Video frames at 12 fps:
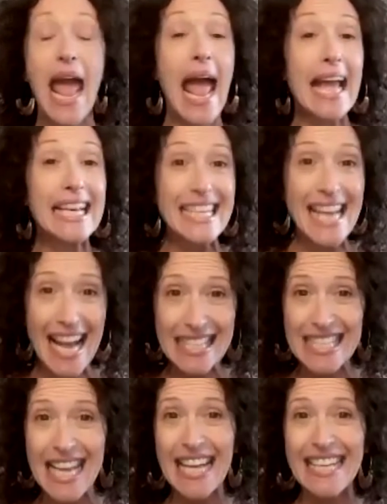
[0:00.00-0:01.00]
And
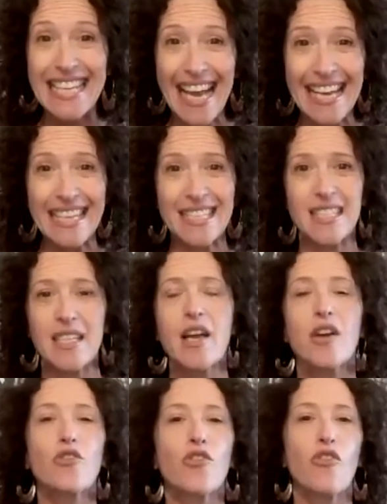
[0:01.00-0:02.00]
yes, I get it.
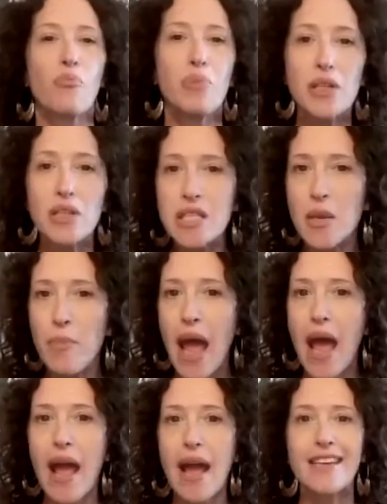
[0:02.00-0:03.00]
You have bills to
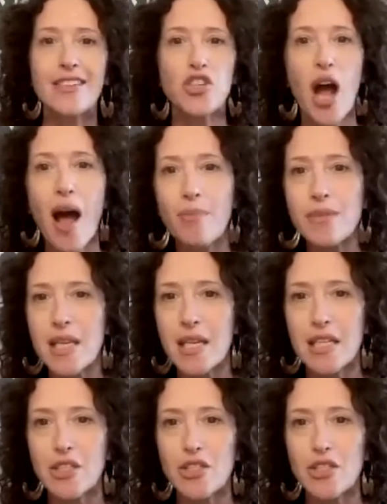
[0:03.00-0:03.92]
pay, jobs that need